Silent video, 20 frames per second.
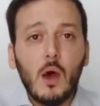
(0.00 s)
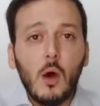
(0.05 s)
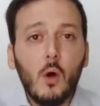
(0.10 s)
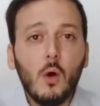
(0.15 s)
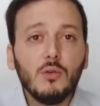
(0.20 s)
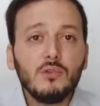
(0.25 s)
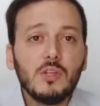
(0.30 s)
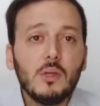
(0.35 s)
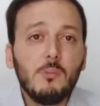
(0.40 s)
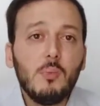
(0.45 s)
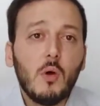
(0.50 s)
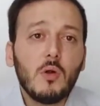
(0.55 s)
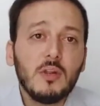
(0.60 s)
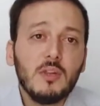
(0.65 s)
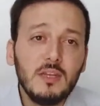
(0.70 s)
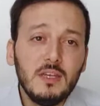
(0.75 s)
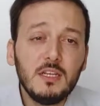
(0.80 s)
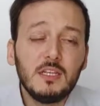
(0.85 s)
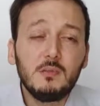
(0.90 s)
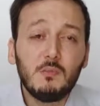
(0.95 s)
Also
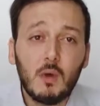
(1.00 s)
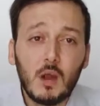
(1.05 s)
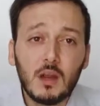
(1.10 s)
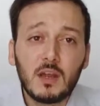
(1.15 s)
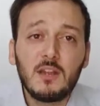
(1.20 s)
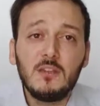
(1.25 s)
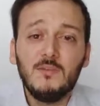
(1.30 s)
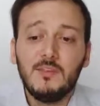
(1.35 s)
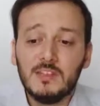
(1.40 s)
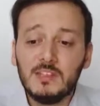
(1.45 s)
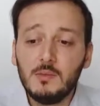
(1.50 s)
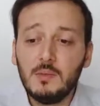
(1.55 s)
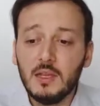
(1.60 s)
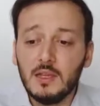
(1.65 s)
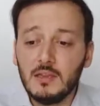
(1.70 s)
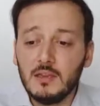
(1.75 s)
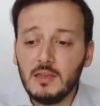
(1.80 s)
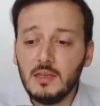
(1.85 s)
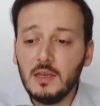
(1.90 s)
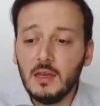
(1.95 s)
important here is market
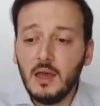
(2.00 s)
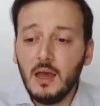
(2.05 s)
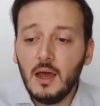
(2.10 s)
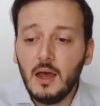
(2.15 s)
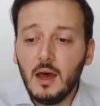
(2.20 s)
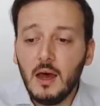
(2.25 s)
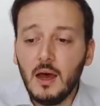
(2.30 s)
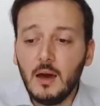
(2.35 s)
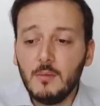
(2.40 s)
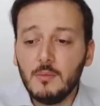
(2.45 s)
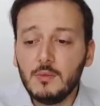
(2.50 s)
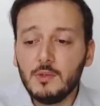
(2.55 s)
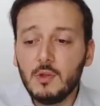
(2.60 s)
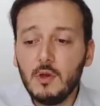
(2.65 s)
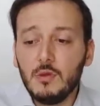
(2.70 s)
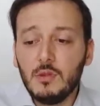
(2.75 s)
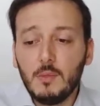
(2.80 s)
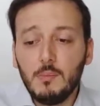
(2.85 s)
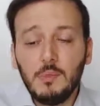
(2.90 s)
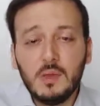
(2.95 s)
visibility.
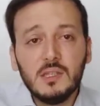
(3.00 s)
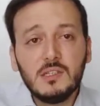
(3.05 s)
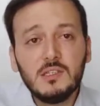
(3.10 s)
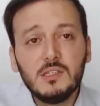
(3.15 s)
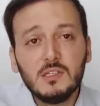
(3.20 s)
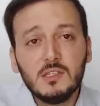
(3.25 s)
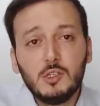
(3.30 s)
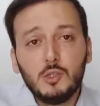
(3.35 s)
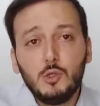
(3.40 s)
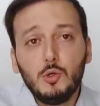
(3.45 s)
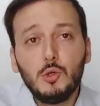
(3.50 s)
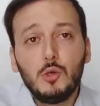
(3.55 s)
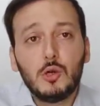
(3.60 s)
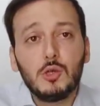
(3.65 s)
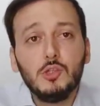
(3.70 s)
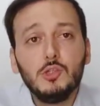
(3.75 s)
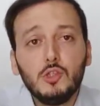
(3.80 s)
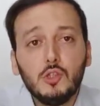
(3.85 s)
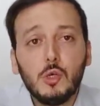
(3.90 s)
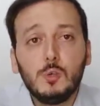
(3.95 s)
The business to
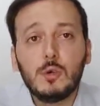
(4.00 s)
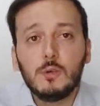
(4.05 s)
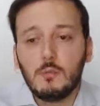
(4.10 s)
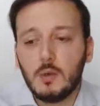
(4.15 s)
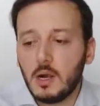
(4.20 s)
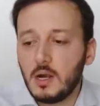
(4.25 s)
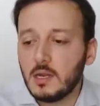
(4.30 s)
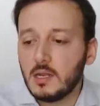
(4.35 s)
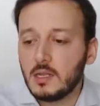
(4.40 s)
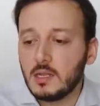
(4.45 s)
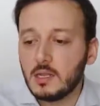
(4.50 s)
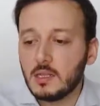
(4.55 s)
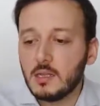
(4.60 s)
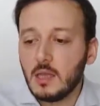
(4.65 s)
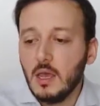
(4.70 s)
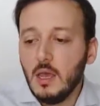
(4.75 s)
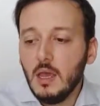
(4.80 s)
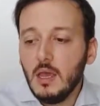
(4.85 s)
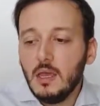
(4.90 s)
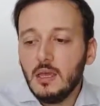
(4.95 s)
consumer
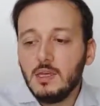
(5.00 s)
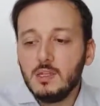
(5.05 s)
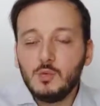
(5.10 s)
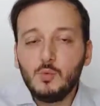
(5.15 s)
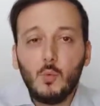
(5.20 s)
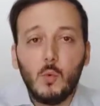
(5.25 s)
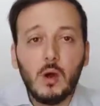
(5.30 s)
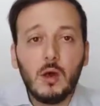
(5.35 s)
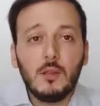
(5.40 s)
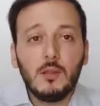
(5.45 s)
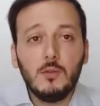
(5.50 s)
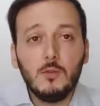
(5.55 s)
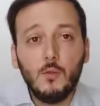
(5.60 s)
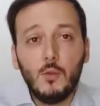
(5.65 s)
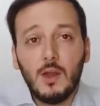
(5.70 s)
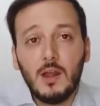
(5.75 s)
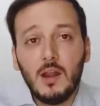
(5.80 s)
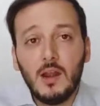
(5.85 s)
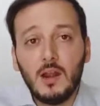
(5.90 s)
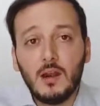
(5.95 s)
market is one
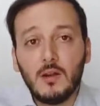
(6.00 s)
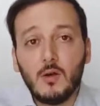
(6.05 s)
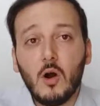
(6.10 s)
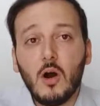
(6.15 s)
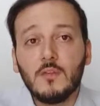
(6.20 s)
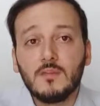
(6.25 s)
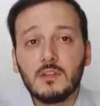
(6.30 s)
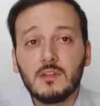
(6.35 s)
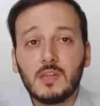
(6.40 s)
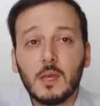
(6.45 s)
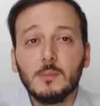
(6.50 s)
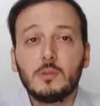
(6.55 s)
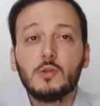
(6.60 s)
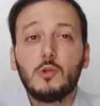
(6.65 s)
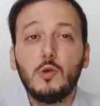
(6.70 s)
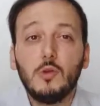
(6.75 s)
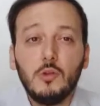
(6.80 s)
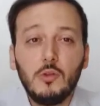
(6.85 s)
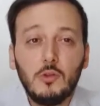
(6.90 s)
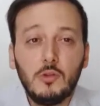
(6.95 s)
where oftentimes
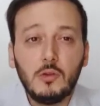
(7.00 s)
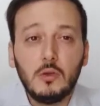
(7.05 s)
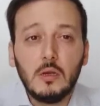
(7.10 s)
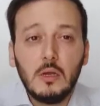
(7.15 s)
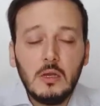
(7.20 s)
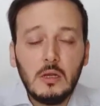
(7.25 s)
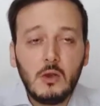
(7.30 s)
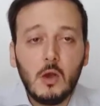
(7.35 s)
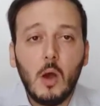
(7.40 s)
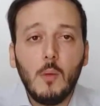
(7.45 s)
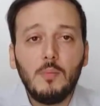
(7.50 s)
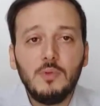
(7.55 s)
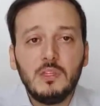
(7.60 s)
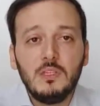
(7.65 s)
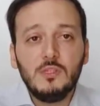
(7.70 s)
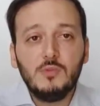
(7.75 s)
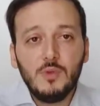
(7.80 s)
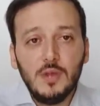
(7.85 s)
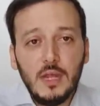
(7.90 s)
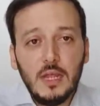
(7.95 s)

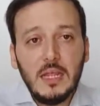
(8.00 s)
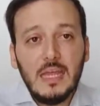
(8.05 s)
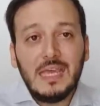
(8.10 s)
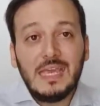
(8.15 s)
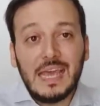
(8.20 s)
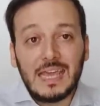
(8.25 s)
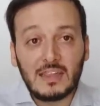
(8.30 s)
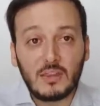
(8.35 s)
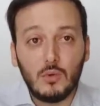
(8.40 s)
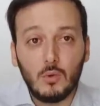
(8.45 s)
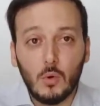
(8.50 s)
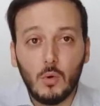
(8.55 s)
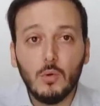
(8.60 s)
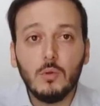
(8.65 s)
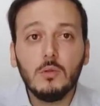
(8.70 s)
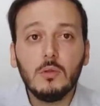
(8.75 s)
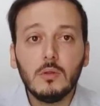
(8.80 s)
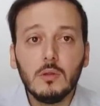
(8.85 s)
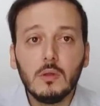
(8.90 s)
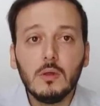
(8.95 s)
companies really get
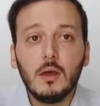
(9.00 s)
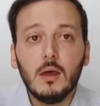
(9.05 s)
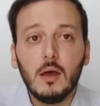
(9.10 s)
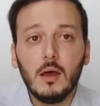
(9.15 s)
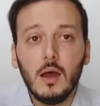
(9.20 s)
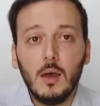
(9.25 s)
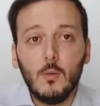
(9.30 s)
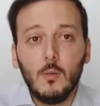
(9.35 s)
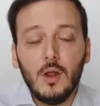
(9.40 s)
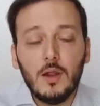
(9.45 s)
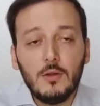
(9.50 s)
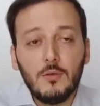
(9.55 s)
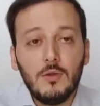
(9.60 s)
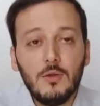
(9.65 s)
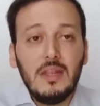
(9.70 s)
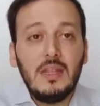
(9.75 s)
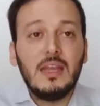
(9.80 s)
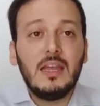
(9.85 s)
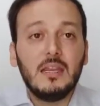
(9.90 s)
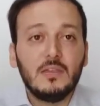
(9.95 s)
known and where you
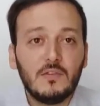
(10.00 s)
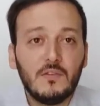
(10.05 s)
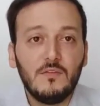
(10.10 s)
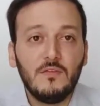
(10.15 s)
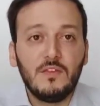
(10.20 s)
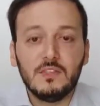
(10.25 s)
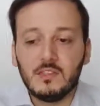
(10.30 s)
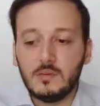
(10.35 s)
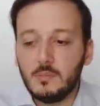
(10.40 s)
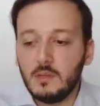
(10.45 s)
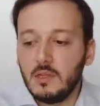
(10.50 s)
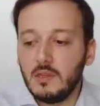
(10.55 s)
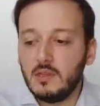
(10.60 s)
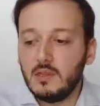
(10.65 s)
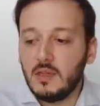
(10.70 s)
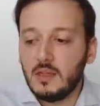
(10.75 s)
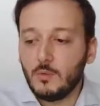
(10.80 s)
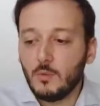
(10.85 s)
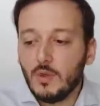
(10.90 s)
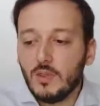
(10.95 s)
really get your
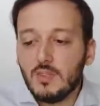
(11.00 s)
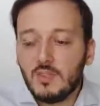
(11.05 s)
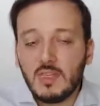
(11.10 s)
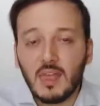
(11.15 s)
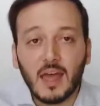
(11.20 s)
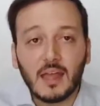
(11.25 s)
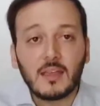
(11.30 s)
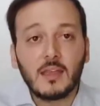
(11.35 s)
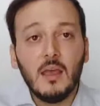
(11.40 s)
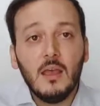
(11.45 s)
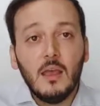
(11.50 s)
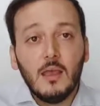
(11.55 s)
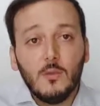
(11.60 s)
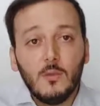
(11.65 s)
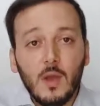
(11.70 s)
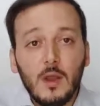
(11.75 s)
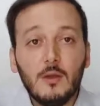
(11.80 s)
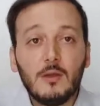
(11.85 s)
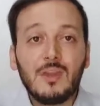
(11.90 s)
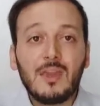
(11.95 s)
visibility, and with that,
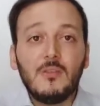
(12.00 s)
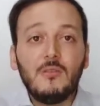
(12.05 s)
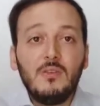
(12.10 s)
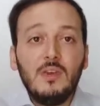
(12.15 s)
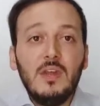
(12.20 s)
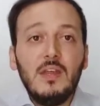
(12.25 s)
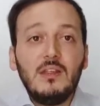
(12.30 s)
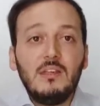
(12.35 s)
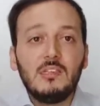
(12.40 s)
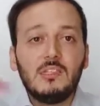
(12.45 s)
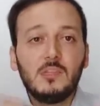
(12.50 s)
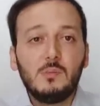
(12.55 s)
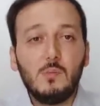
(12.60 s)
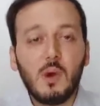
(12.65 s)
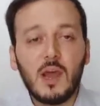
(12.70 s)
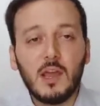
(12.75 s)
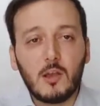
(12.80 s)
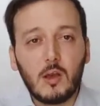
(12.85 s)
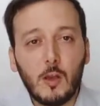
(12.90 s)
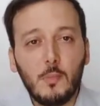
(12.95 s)
where you can really
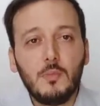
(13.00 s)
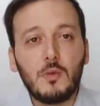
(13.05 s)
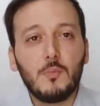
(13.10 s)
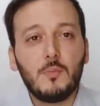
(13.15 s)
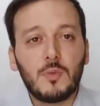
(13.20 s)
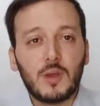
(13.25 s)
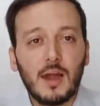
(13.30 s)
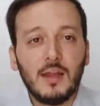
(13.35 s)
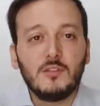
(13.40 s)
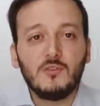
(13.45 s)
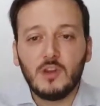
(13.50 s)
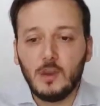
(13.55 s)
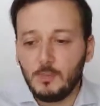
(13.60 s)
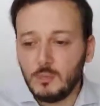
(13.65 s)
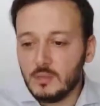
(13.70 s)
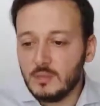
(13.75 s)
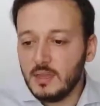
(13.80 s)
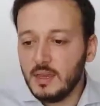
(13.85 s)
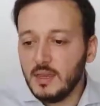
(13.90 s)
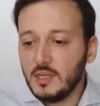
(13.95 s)
spike up your brand
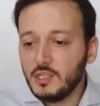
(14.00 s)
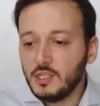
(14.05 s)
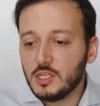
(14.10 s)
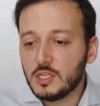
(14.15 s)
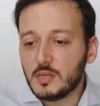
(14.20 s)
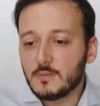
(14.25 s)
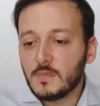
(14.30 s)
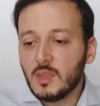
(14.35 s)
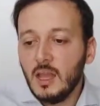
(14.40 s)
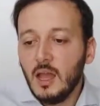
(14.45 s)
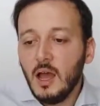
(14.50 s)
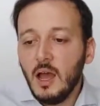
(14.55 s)
reputation.